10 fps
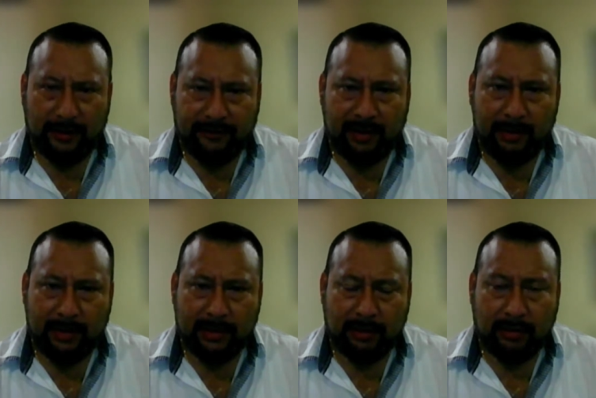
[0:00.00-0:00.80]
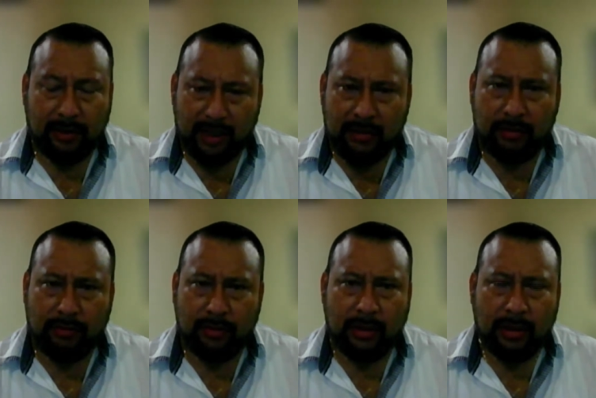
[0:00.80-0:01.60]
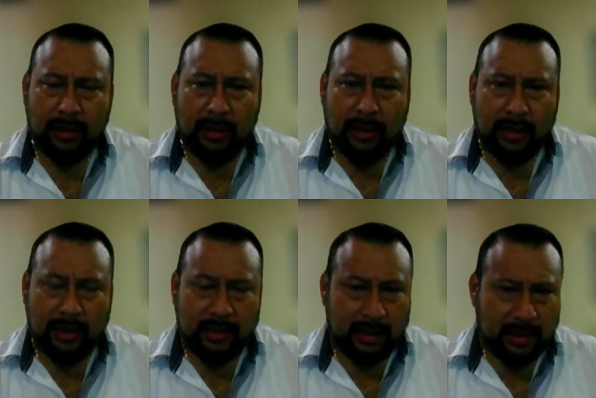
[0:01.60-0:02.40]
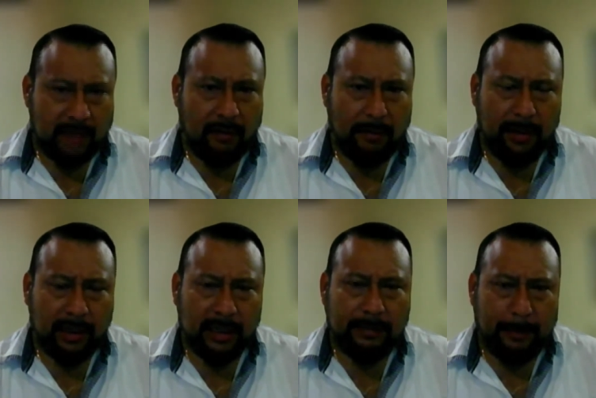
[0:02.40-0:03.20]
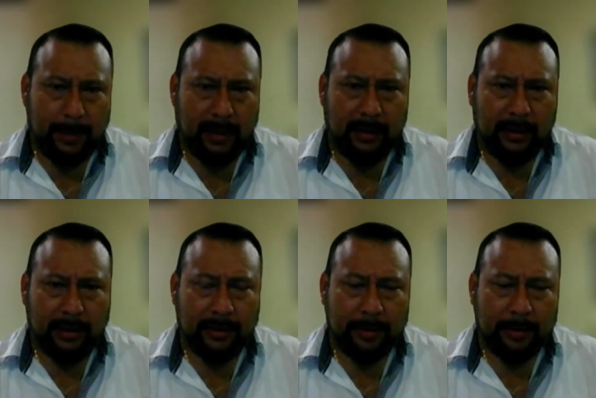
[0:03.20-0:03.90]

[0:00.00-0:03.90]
Kenya farmers and to the industry is that the government is prepared